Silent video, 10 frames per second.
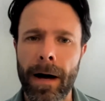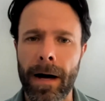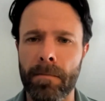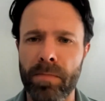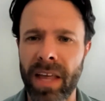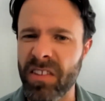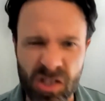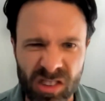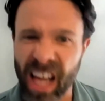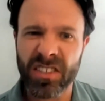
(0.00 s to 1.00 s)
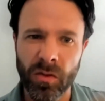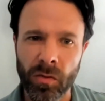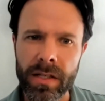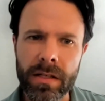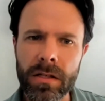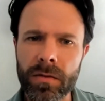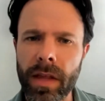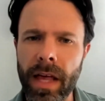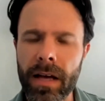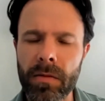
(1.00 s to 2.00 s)
And there's lots of reasons
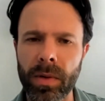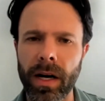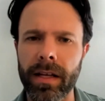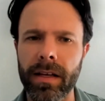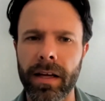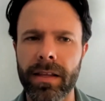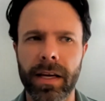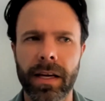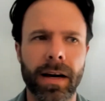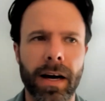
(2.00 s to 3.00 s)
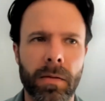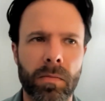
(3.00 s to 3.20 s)
for that, but I think